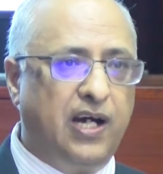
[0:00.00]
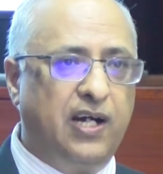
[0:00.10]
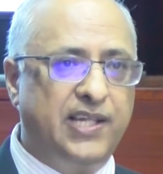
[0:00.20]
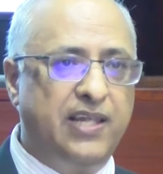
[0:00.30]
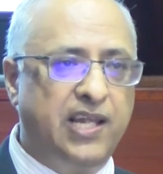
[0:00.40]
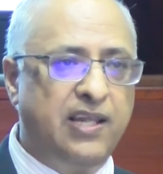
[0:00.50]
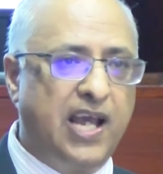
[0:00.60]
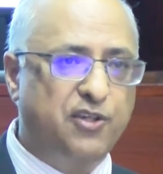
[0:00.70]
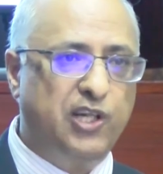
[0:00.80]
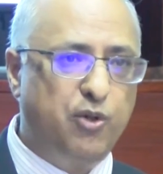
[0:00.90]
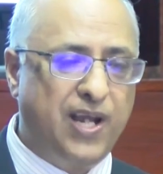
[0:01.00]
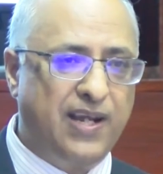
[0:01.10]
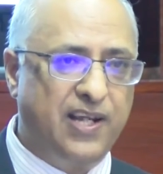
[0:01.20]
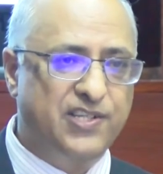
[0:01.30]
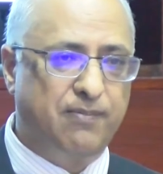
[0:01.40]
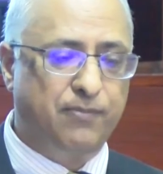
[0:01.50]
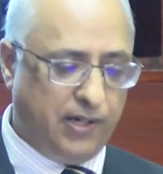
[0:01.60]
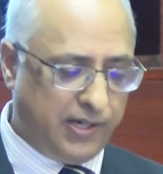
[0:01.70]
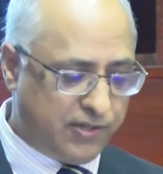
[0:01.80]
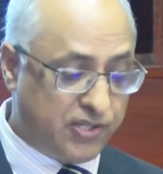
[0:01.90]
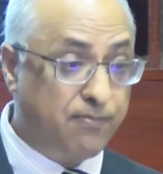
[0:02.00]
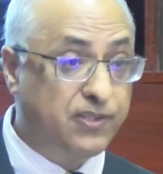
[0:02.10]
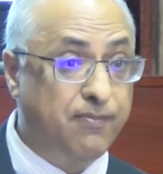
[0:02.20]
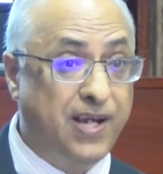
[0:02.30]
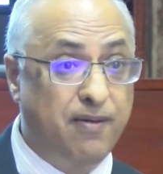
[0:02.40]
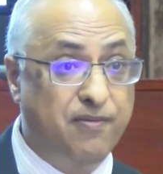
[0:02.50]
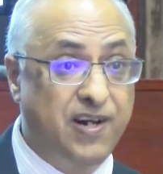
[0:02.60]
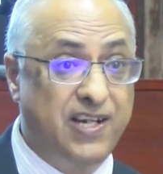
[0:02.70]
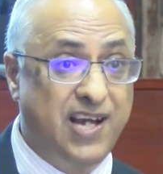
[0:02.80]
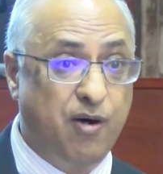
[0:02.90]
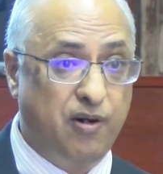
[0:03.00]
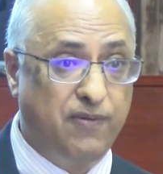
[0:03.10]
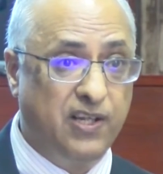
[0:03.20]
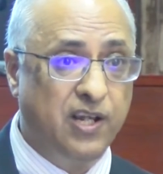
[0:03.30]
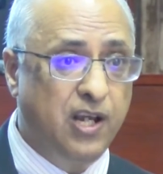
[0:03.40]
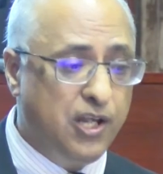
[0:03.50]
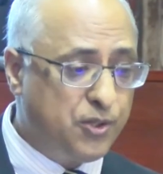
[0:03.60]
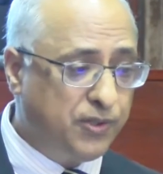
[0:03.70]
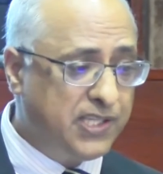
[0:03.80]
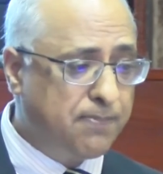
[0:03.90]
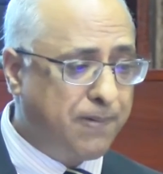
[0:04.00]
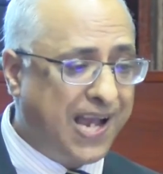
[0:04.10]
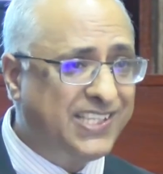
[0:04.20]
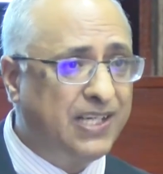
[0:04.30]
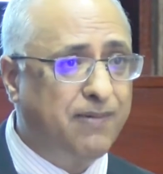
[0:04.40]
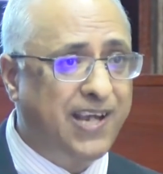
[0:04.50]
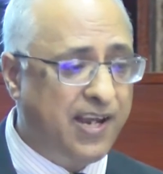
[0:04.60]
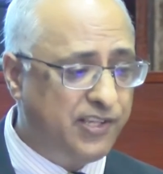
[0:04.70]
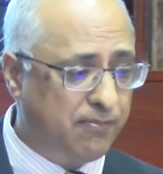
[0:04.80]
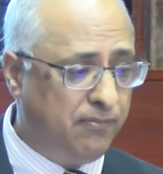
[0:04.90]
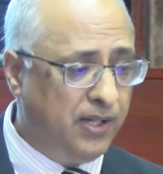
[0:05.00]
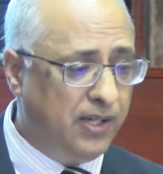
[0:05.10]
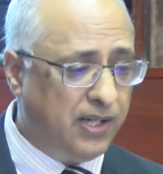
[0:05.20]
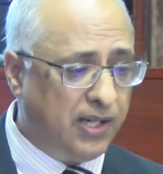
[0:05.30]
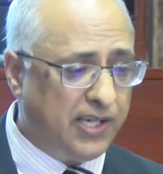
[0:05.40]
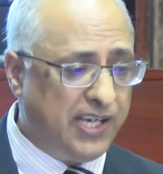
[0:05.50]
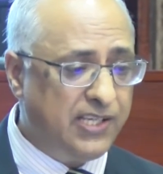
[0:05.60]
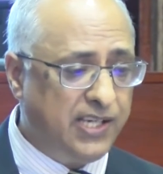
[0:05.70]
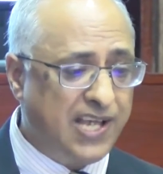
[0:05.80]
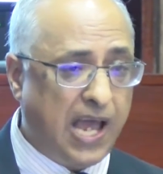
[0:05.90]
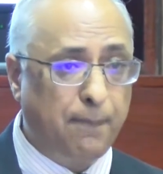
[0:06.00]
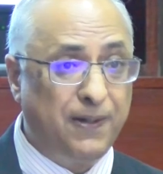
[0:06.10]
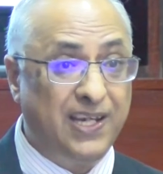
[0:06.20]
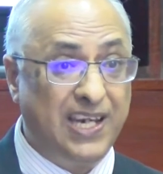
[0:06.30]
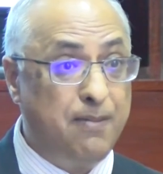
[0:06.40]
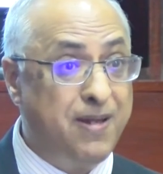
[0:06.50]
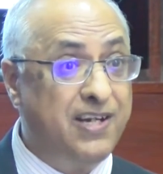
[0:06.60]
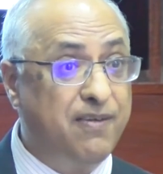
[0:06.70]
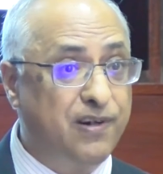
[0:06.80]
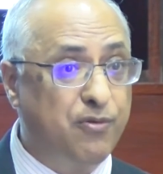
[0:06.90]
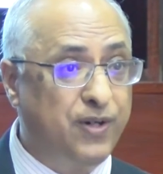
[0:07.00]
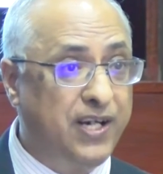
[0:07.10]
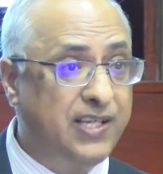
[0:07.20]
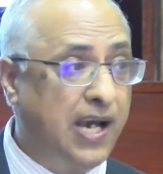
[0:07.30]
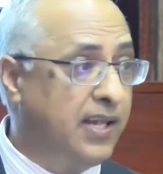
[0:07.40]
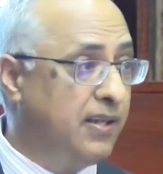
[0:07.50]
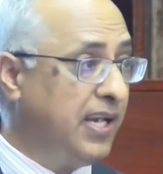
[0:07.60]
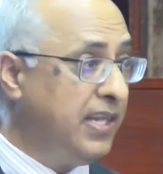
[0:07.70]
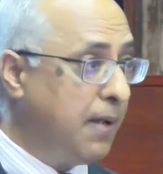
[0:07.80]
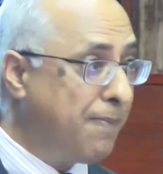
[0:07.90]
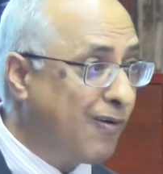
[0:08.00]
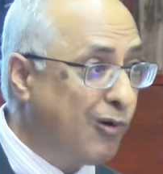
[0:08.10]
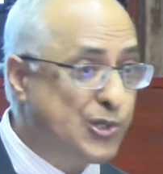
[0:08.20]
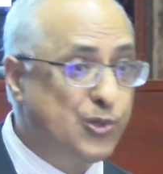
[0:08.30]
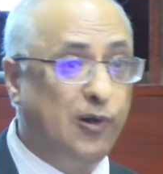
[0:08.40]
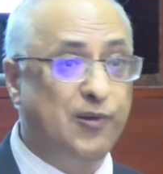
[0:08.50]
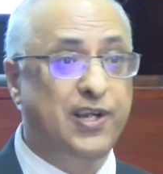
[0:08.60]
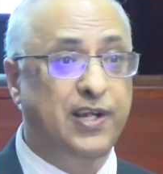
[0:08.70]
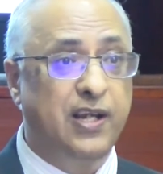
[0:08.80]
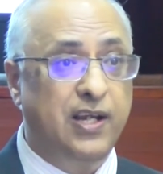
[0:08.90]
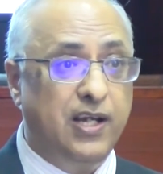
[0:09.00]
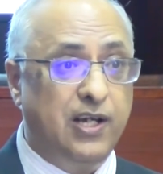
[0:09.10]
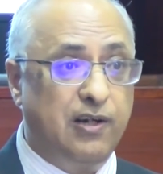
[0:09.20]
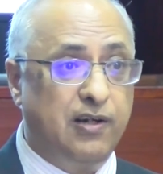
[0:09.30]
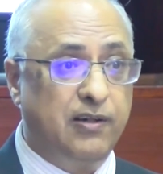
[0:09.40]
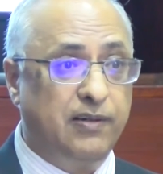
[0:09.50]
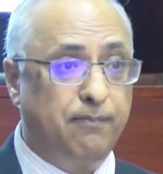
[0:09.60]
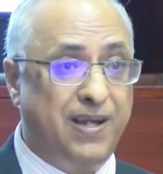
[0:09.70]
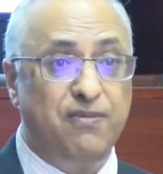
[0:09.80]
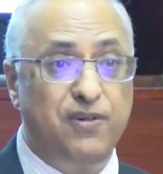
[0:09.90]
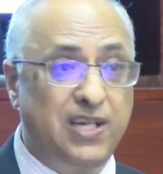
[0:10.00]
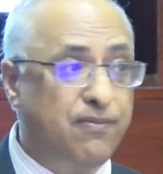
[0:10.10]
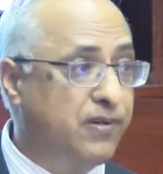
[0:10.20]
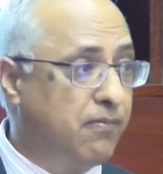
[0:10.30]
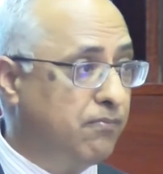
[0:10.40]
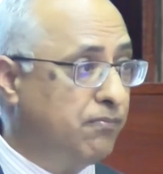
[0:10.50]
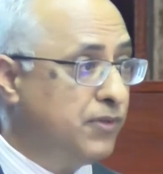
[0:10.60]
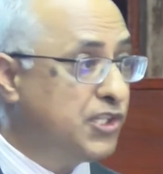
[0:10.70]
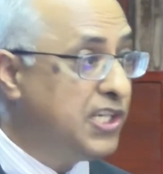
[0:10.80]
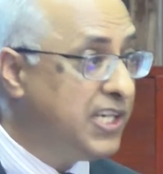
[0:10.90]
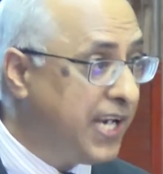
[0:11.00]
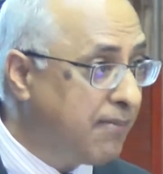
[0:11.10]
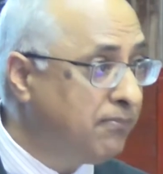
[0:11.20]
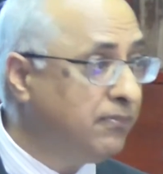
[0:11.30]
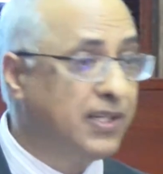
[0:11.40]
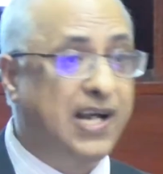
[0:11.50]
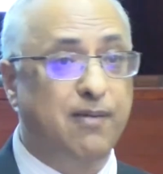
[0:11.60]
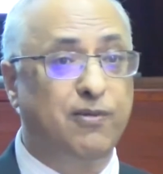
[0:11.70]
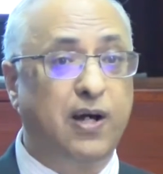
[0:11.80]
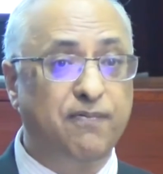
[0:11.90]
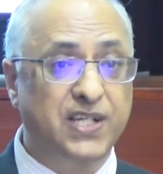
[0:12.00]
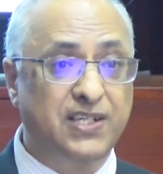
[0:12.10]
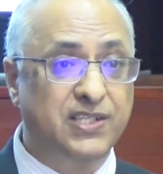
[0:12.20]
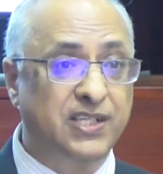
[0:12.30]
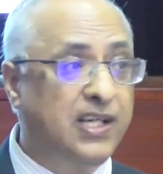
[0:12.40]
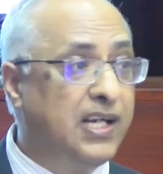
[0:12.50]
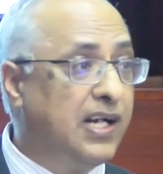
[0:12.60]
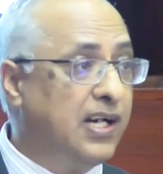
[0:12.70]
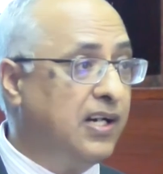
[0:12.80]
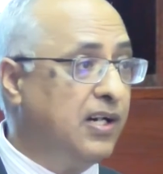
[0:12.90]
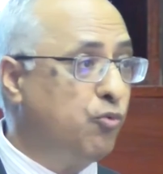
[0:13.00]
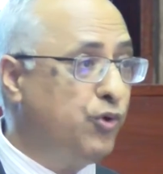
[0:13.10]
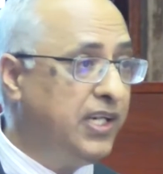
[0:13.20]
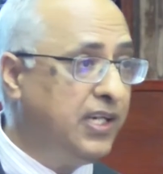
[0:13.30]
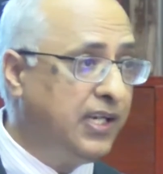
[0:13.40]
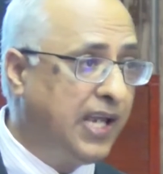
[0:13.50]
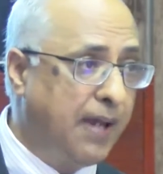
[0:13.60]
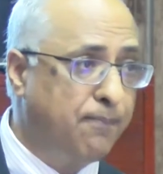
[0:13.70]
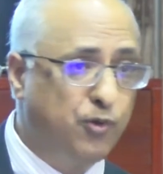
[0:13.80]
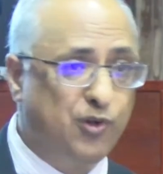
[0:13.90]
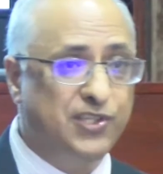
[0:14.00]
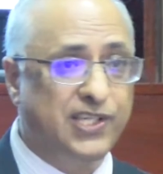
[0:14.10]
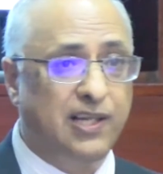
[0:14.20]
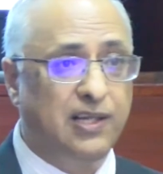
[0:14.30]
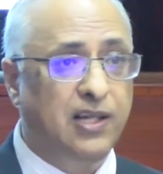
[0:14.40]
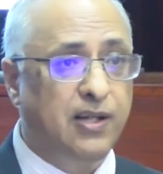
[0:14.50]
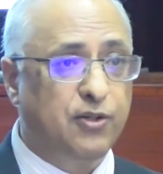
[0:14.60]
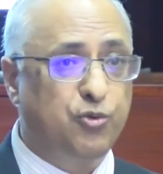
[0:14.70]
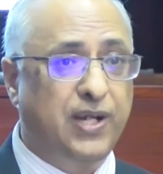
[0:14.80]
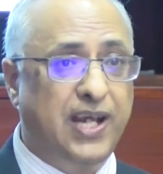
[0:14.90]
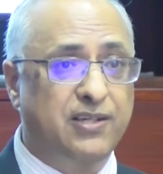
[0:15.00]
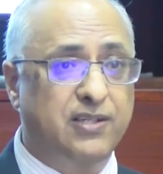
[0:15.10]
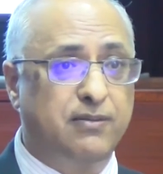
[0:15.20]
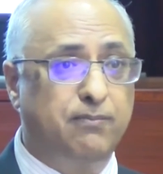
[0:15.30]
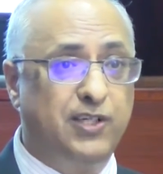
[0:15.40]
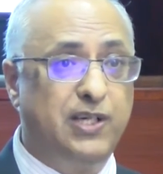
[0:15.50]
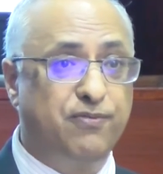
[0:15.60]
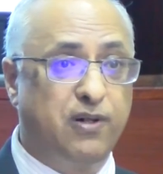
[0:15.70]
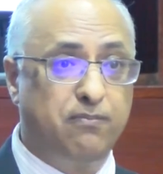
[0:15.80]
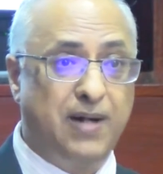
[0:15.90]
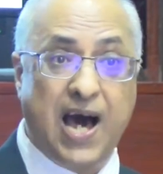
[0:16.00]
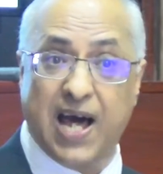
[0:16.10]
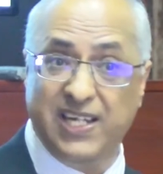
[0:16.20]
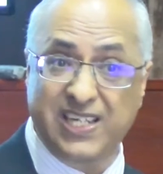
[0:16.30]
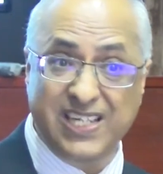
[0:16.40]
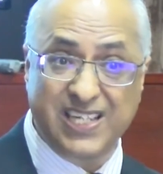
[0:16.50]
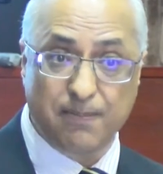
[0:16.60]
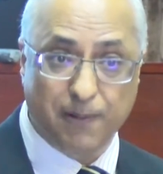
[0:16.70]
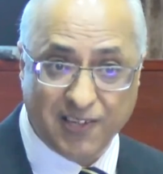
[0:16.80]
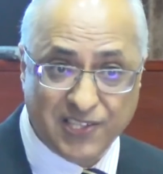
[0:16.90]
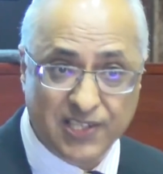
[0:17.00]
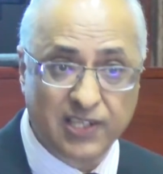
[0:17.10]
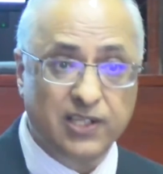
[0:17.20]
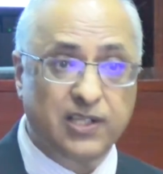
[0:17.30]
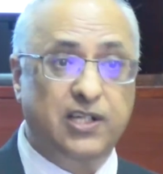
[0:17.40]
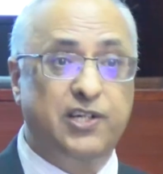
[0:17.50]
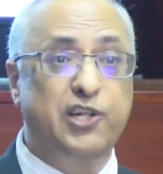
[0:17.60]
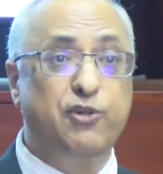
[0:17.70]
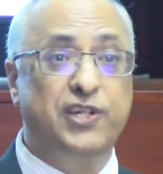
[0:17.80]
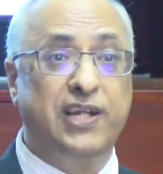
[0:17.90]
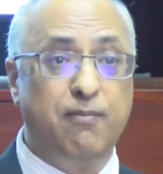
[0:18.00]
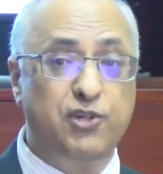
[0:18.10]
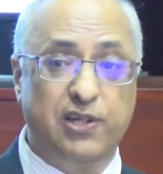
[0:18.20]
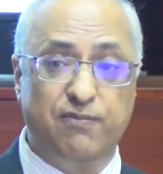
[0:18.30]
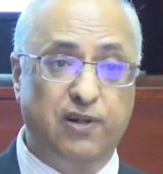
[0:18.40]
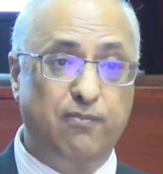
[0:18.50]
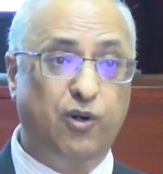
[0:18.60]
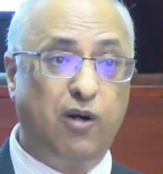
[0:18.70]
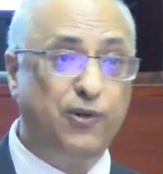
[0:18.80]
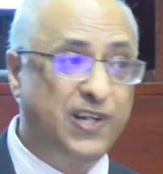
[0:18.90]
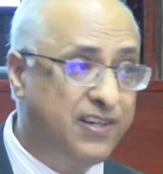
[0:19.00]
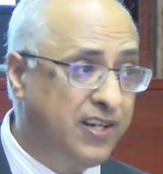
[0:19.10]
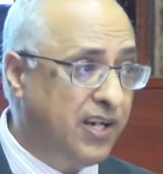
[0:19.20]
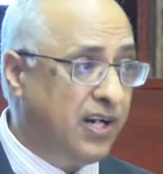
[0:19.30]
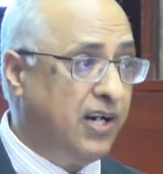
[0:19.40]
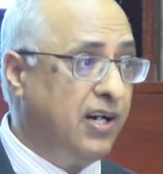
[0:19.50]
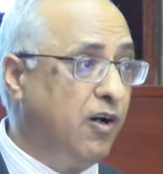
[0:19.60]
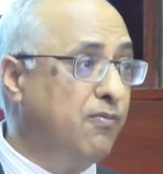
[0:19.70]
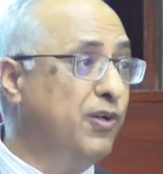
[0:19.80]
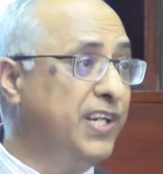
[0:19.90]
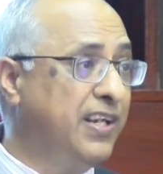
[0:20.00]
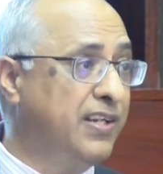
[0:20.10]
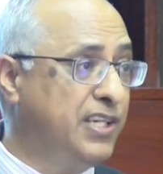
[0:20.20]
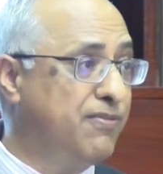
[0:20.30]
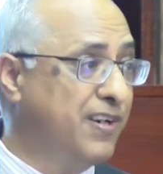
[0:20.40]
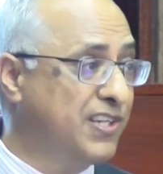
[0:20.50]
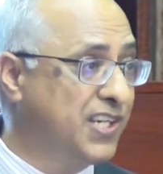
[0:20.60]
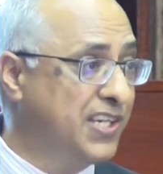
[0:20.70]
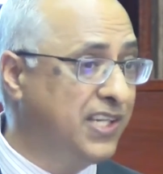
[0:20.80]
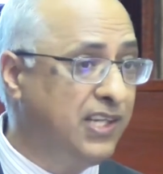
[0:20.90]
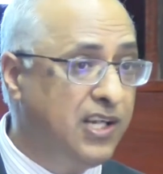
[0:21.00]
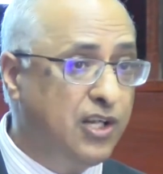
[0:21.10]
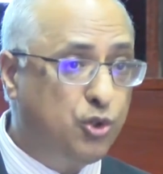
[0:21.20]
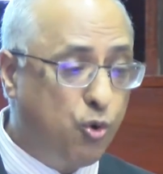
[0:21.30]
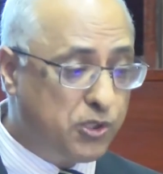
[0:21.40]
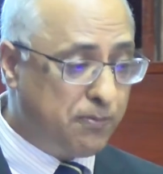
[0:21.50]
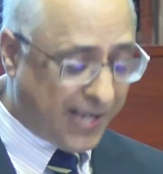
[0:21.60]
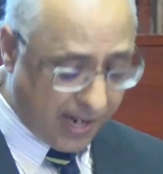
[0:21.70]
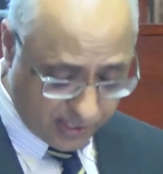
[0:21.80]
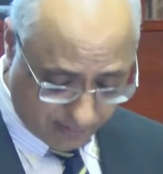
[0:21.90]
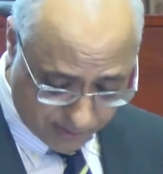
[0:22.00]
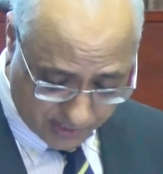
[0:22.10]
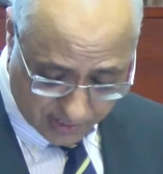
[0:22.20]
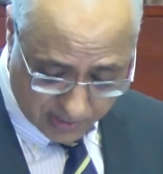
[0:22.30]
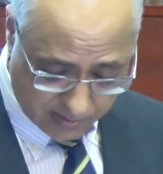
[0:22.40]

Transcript: then actually you can get some kind of credit out of it. So this pricing mechanism is happening in many different ways, and in Nepal also already benefiting from CDM, carbon offsets. We have potential to get money from REDD plus, reducing emission from avoiding deforestation. Those mechanisms